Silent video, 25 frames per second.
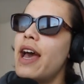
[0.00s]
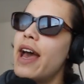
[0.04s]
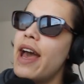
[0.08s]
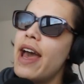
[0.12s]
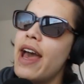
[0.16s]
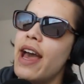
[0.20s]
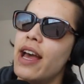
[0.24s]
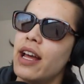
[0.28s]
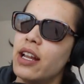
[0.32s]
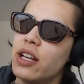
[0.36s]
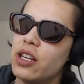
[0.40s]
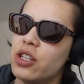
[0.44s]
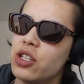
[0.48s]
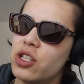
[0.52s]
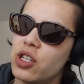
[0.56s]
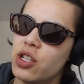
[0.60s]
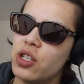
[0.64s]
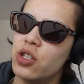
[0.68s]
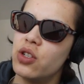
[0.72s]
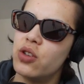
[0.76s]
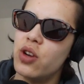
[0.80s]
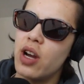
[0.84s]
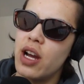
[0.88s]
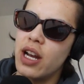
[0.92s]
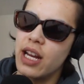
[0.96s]
and
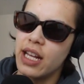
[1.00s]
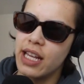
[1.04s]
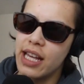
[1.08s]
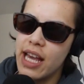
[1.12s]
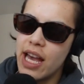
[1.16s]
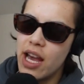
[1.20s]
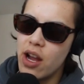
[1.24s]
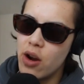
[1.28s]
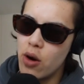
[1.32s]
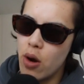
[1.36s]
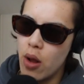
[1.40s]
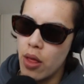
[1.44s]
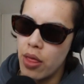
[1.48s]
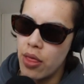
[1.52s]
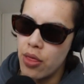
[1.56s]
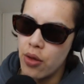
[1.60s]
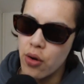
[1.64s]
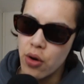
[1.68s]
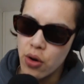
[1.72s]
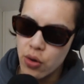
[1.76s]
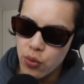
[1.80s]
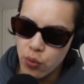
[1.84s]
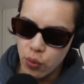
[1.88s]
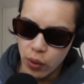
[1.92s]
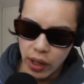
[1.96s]
she's trying to get her
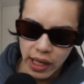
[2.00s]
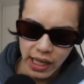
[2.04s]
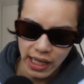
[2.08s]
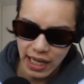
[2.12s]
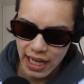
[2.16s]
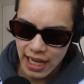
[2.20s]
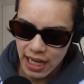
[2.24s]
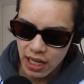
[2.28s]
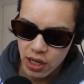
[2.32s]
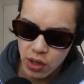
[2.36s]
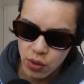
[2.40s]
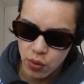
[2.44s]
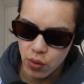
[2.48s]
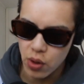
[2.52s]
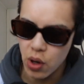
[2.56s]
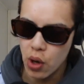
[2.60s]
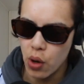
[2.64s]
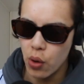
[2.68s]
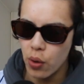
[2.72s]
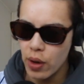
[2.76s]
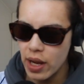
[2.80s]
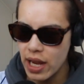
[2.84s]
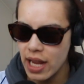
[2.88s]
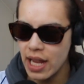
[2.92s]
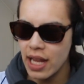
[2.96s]
3rd win in a
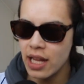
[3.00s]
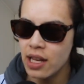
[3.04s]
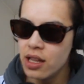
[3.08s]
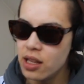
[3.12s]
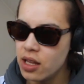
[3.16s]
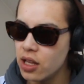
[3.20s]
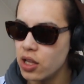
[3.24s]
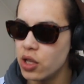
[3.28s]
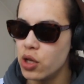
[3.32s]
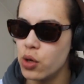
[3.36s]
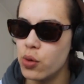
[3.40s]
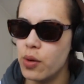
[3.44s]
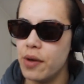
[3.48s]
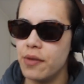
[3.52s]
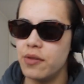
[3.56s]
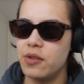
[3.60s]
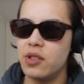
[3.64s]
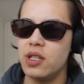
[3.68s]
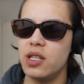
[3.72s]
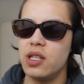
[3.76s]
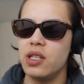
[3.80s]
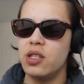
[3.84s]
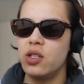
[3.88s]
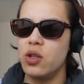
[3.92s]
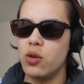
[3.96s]
row in the
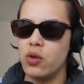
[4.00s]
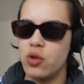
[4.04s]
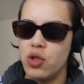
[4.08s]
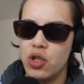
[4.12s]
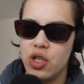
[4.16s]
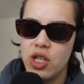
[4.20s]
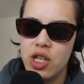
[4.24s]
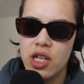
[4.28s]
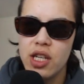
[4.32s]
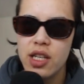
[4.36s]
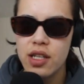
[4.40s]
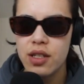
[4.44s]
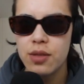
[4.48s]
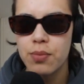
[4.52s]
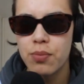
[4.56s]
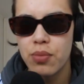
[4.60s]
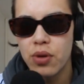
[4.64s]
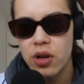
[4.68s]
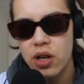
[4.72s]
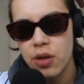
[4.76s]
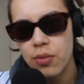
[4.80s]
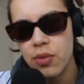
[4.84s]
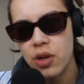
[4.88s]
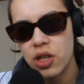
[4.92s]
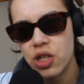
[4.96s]
UFC. So she's
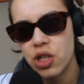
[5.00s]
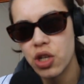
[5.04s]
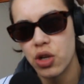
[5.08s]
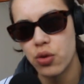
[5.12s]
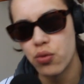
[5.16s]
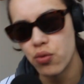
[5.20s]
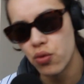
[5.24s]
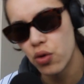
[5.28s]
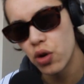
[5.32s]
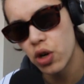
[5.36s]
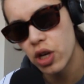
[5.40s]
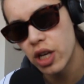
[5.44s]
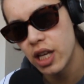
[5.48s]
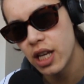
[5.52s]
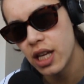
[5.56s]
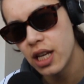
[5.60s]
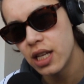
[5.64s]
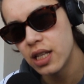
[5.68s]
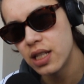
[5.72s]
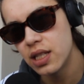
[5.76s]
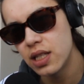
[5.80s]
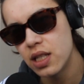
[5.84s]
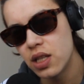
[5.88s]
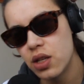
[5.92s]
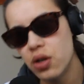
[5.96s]
pretty much a rookie
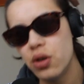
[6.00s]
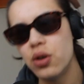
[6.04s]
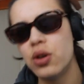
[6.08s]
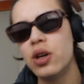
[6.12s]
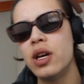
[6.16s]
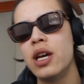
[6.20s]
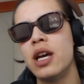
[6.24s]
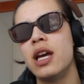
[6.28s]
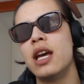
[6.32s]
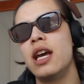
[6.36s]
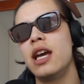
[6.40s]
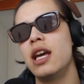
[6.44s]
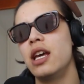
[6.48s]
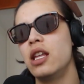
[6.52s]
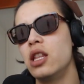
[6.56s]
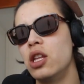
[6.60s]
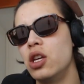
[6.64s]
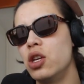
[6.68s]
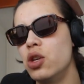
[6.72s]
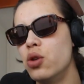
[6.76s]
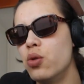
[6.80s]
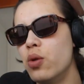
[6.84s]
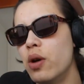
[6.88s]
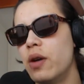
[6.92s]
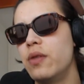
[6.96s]
still in
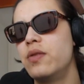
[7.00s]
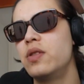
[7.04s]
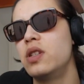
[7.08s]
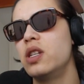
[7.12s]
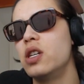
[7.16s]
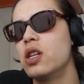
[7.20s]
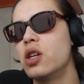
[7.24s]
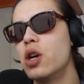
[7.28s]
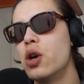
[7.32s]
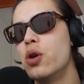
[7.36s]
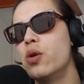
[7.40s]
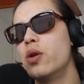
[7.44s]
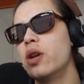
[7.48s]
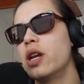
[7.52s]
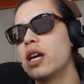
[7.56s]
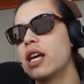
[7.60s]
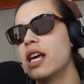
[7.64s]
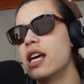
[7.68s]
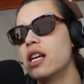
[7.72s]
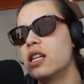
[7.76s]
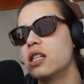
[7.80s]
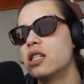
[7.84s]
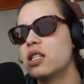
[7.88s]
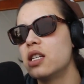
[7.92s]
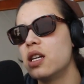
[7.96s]
the UFC, going
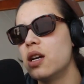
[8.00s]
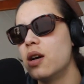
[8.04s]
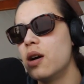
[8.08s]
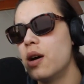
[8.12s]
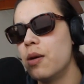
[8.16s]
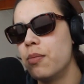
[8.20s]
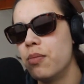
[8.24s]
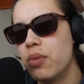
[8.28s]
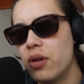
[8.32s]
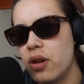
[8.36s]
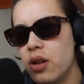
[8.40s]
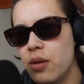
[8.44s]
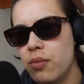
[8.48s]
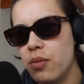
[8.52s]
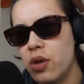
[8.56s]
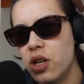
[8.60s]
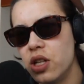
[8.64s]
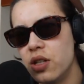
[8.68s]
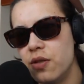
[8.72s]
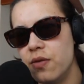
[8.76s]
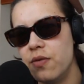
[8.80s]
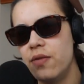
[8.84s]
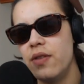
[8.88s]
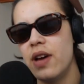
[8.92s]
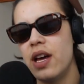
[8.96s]
against a pretty
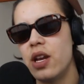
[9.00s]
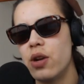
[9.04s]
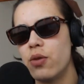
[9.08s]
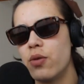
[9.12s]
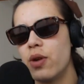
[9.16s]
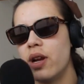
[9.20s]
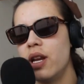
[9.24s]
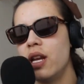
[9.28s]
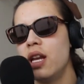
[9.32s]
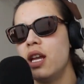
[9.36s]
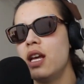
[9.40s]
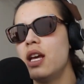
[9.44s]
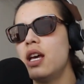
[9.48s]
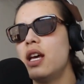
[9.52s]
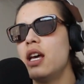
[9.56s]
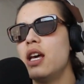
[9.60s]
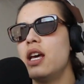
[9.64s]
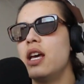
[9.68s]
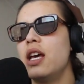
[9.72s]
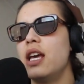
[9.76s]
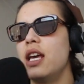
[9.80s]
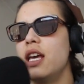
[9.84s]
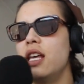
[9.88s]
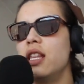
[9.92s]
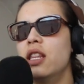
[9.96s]
much veteran
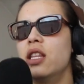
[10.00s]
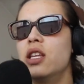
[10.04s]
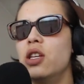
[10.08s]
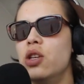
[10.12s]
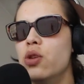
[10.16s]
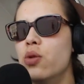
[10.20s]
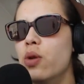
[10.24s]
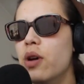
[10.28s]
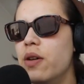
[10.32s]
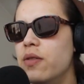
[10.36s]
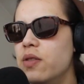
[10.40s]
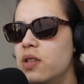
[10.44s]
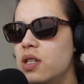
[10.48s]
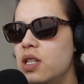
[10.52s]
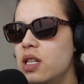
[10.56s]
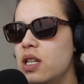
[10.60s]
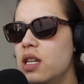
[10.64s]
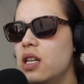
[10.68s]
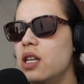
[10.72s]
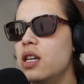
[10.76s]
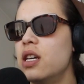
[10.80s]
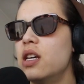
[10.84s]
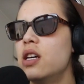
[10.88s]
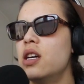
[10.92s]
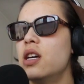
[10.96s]
in the
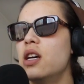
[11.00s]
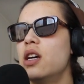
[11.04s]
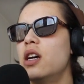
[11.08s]
UFC.